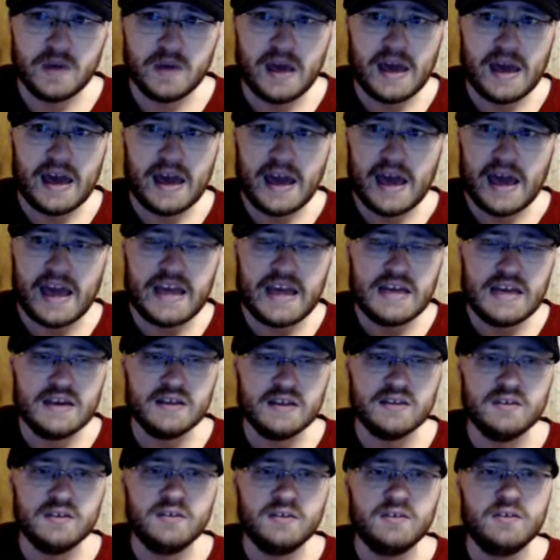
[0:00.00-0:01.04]

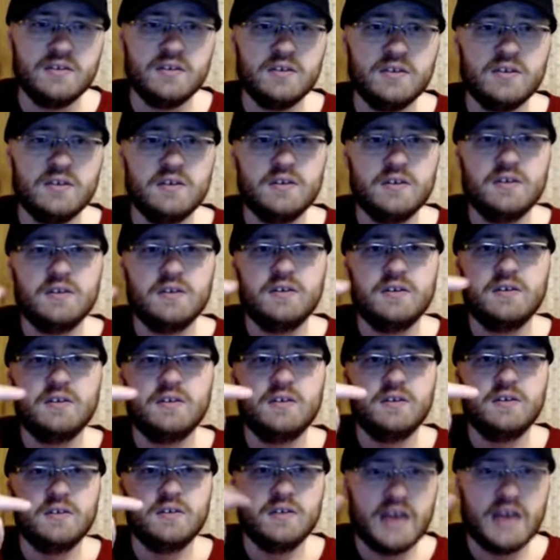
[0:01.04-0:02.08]
and
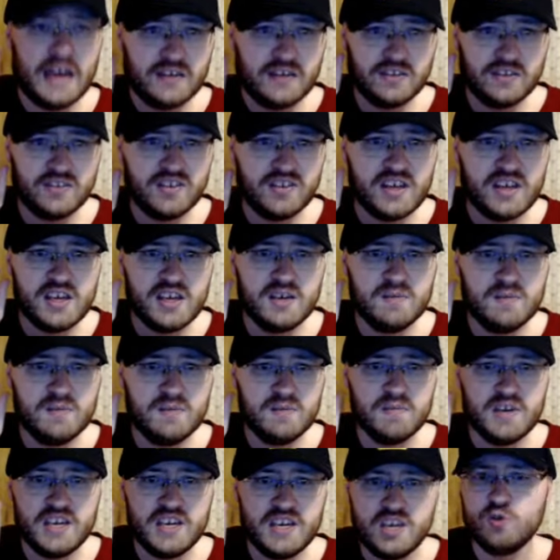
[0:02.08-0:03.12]
has the same
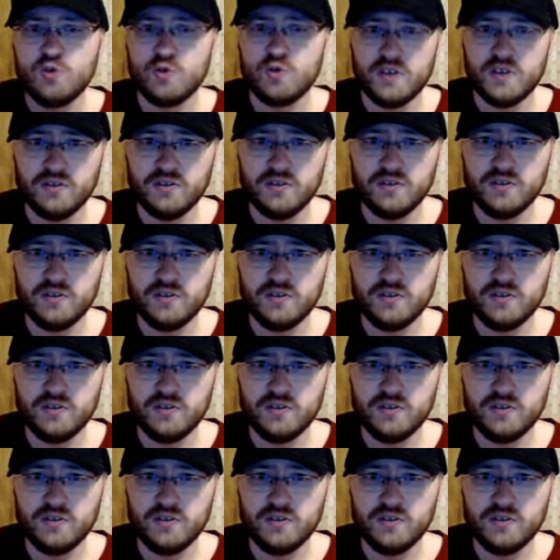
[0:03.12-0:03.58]
earrings